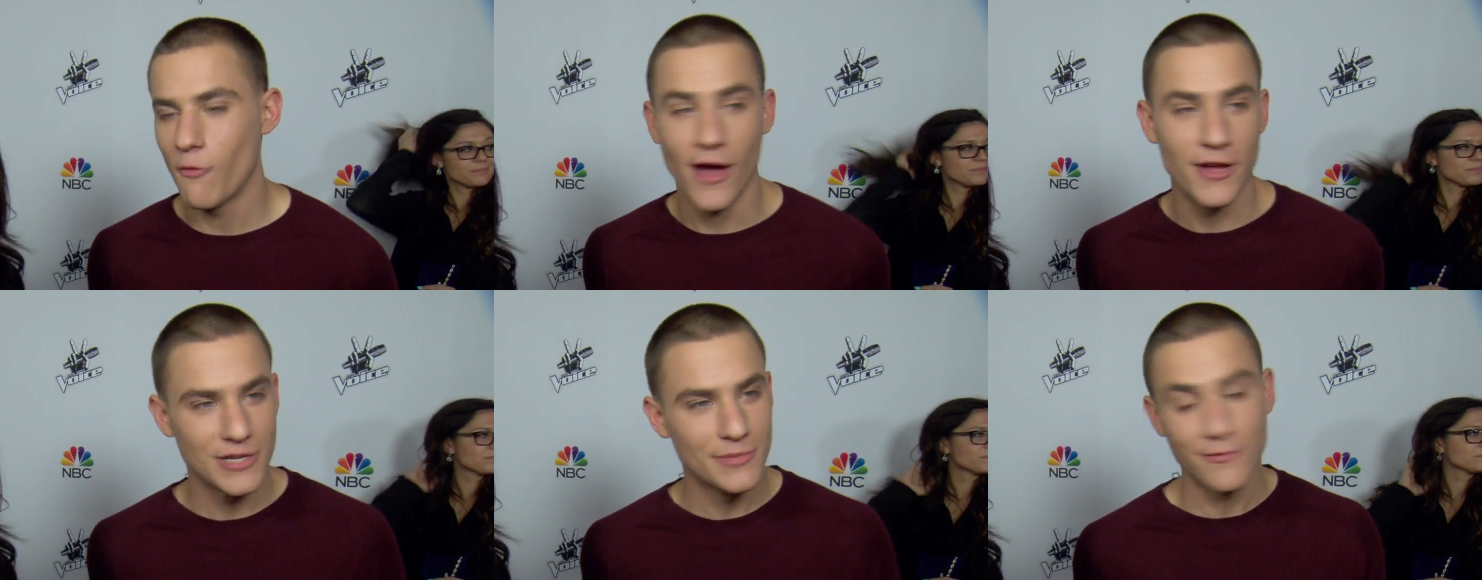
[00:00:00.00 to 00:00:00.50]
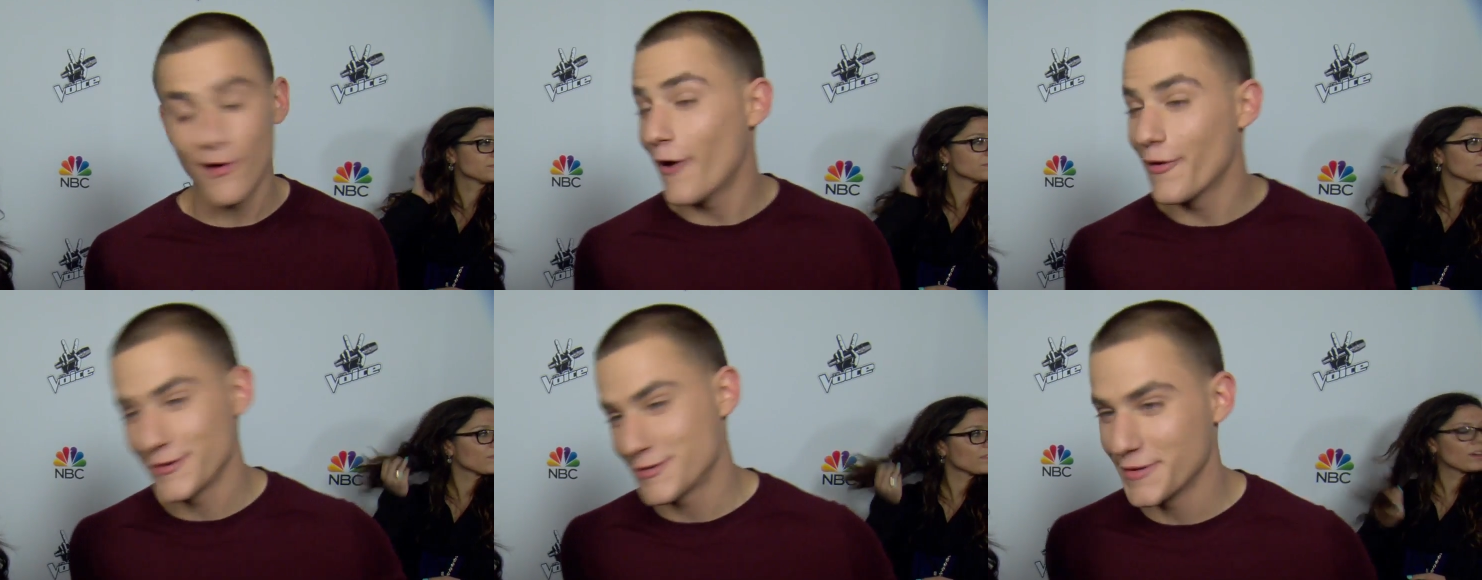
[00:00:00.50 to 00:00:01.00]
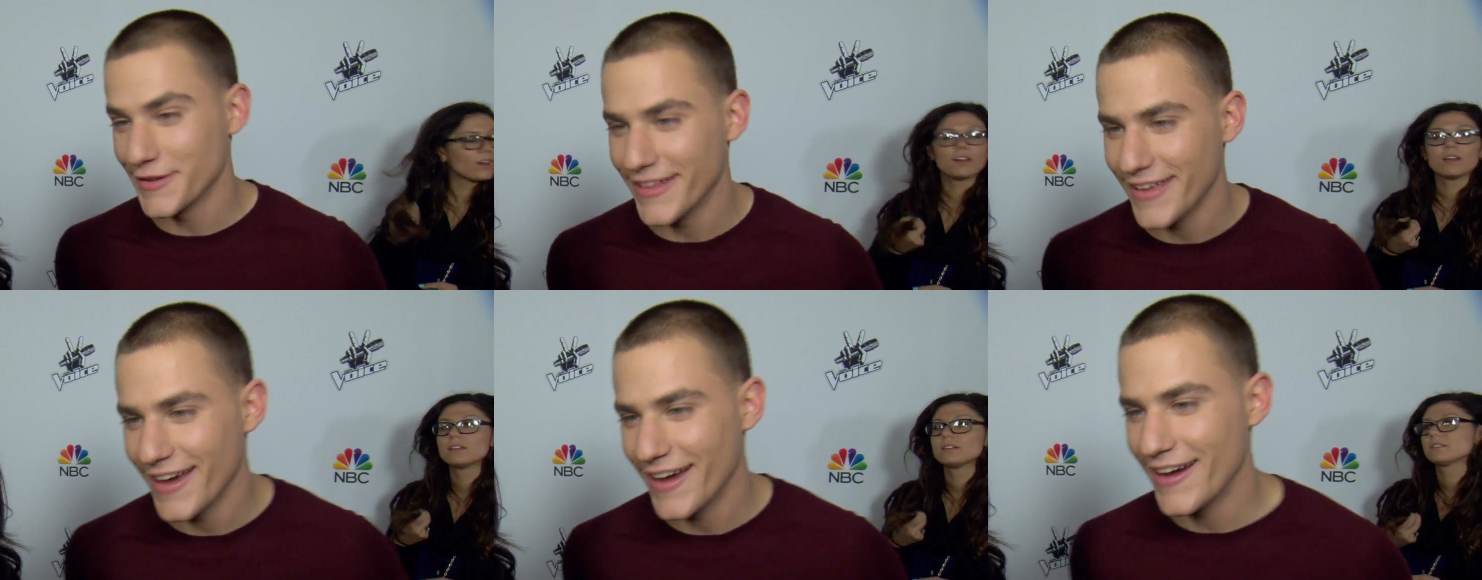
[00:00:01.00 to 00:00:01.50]
Speaker 1: Well, I dreamed of all of this
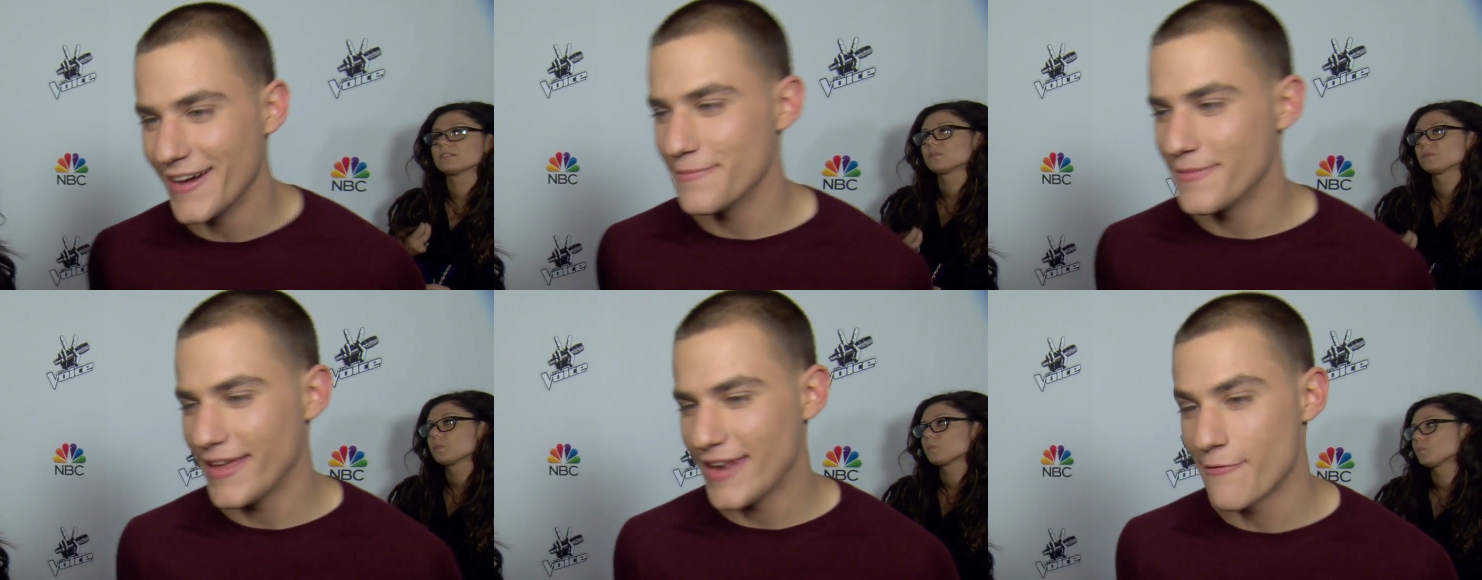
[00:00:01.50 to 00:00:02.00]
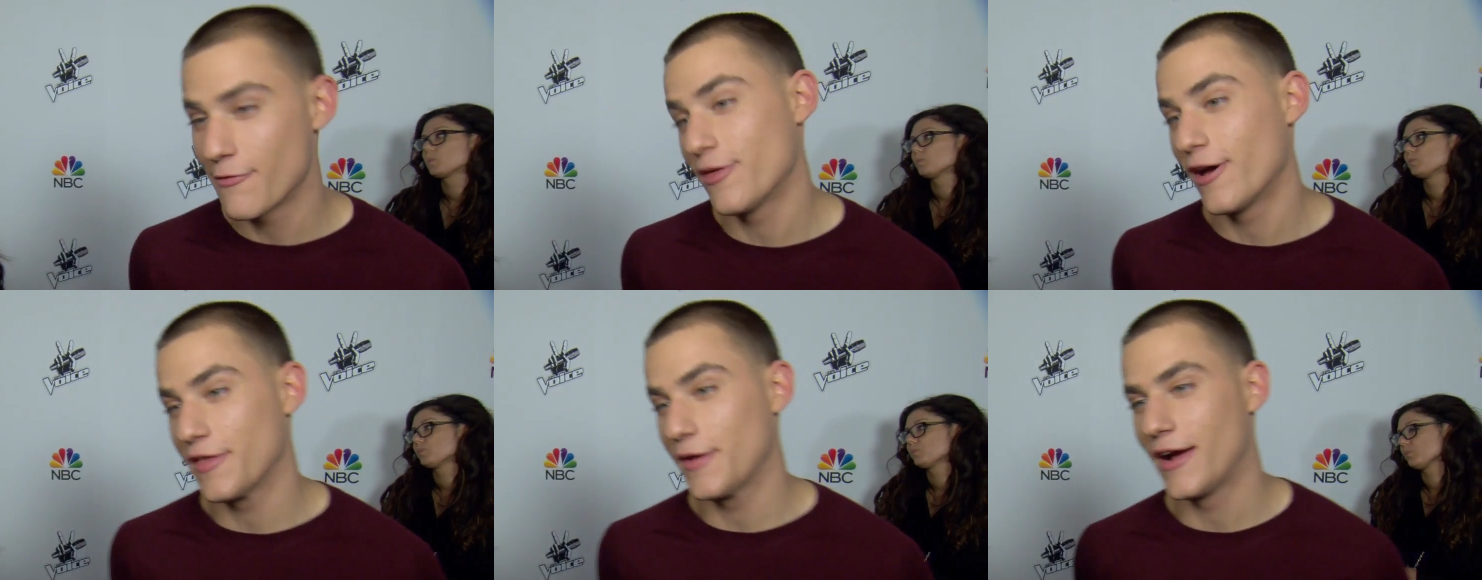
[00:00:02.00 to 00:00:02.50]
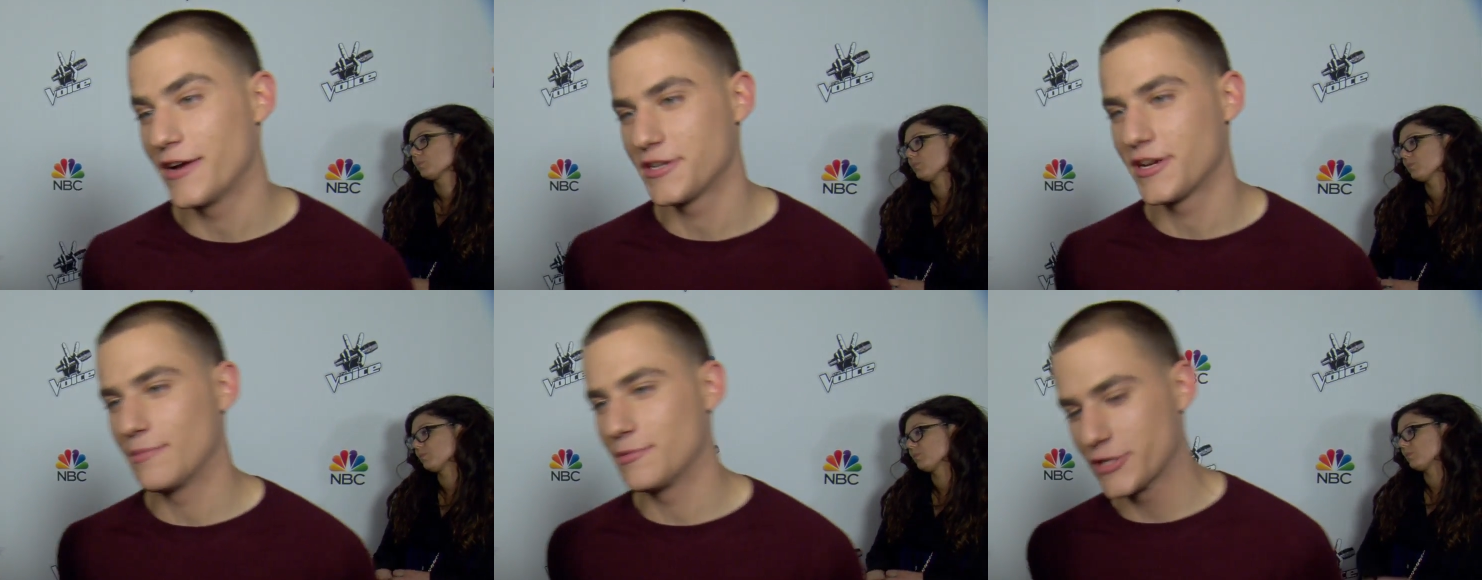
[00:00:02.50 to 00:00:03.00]
really, um, and never thought that it would
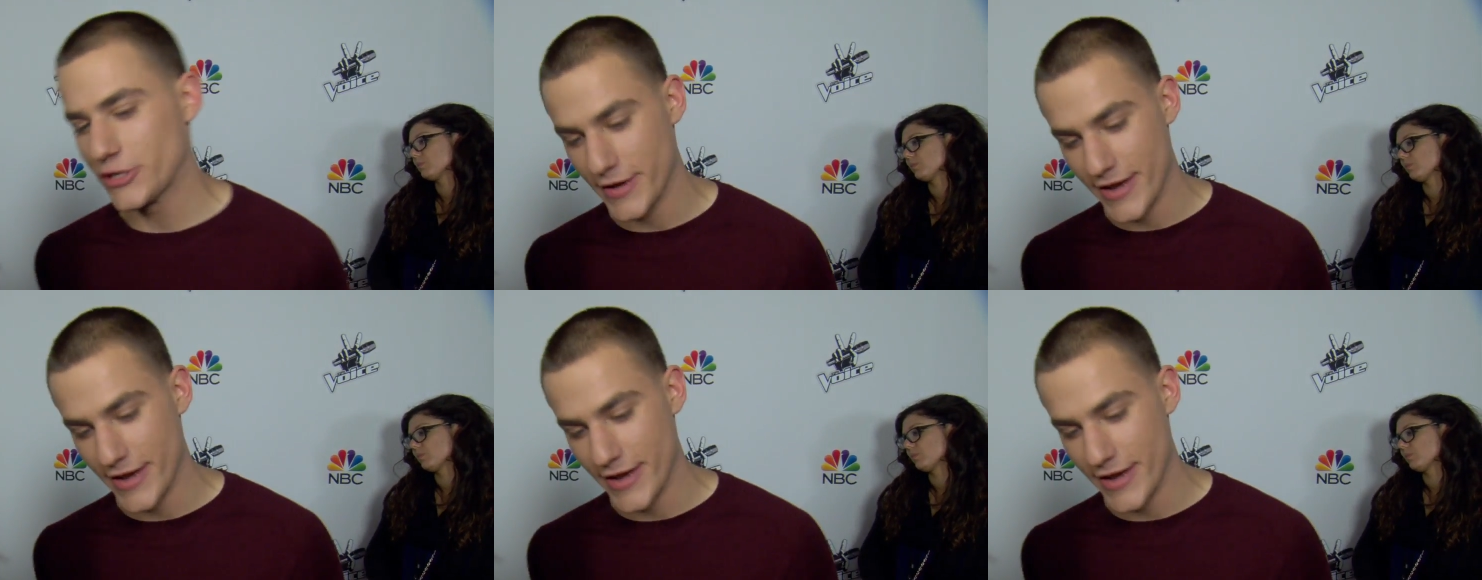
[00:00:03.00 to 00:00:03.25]
actually come true.